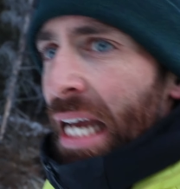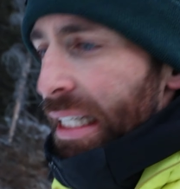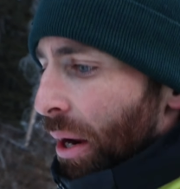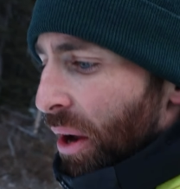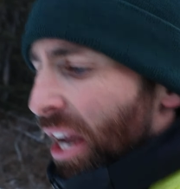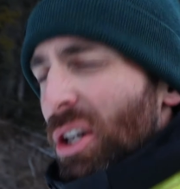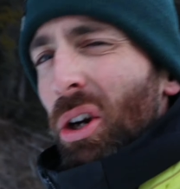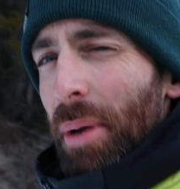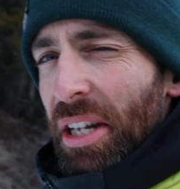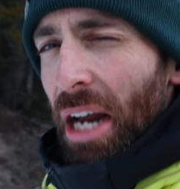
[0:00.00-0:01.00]
So it's
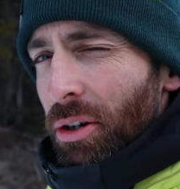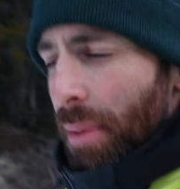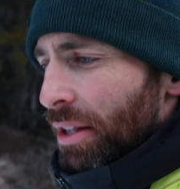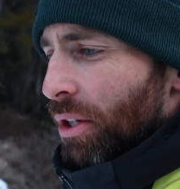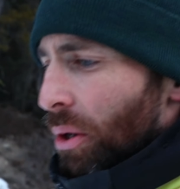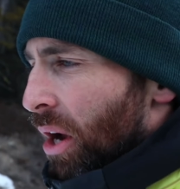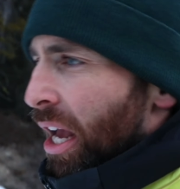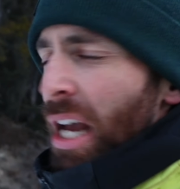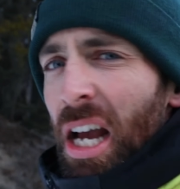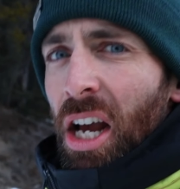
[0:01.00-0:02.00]
not going to be detrimental.
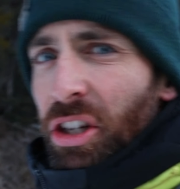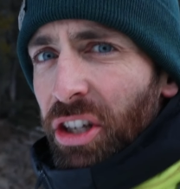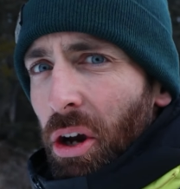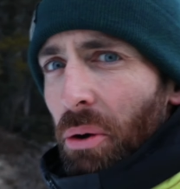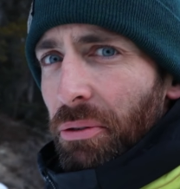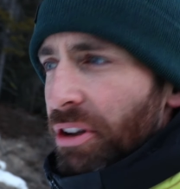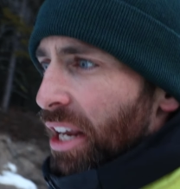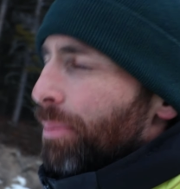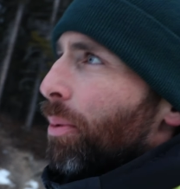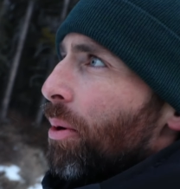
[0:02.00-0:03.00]
Just cold
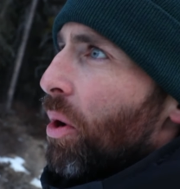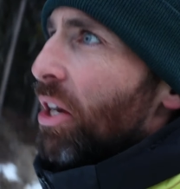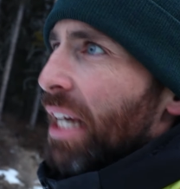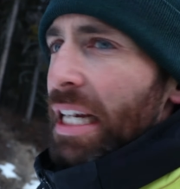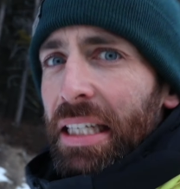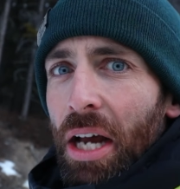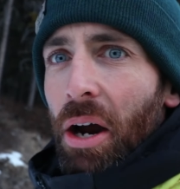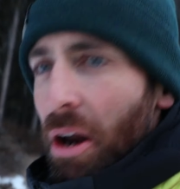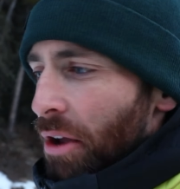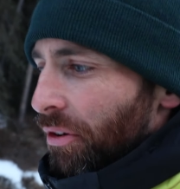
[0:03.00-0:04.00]
feet is probably worst case
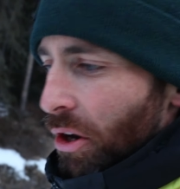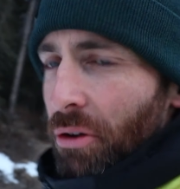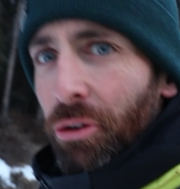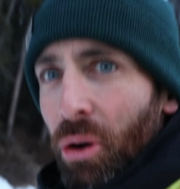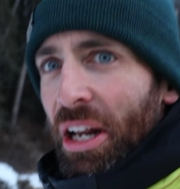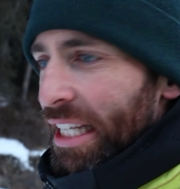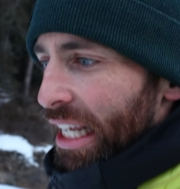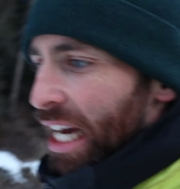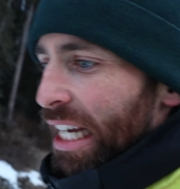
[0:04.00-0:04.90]
scenario if I do fall into the